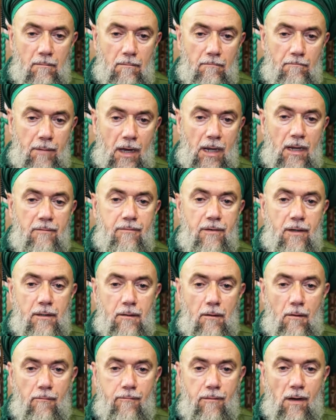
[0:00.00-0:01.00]
benefit
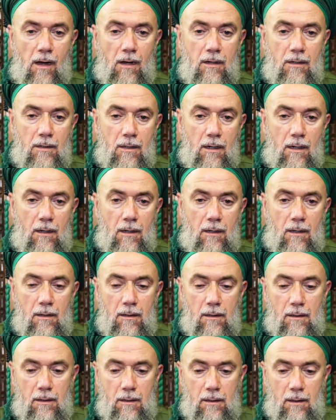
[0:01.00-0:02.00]
of Akhirah
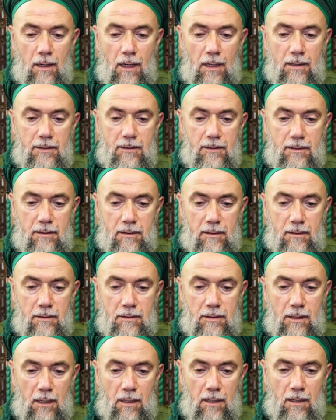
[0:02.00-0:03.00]
last
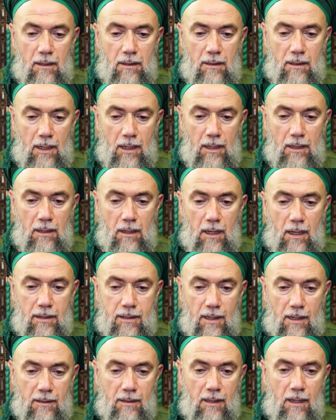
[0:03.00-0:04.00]
day,
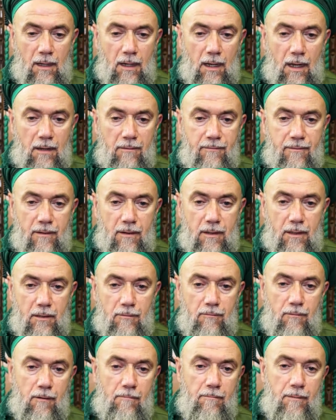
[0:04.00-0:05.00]
eternal life,
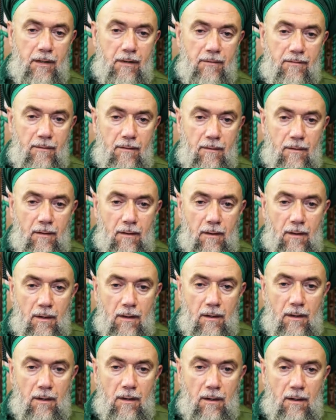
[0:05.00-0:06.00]
it will be
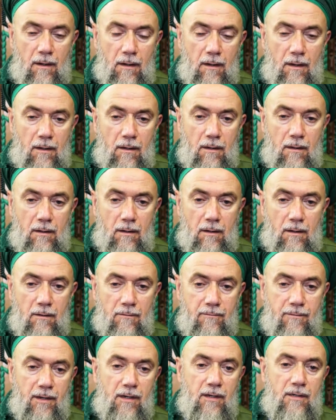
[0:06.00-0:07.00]

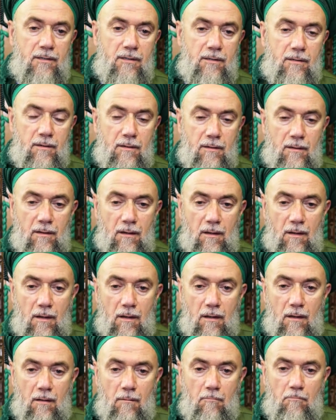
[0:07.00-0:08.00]
finished.
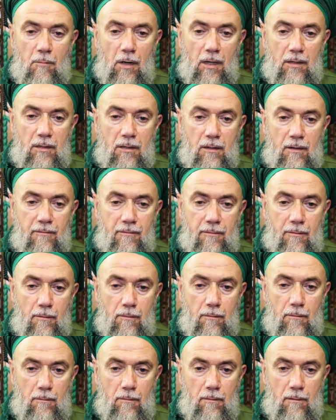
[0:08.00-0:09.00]
But if
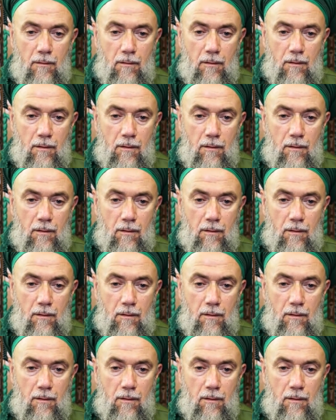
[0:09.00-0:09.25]
you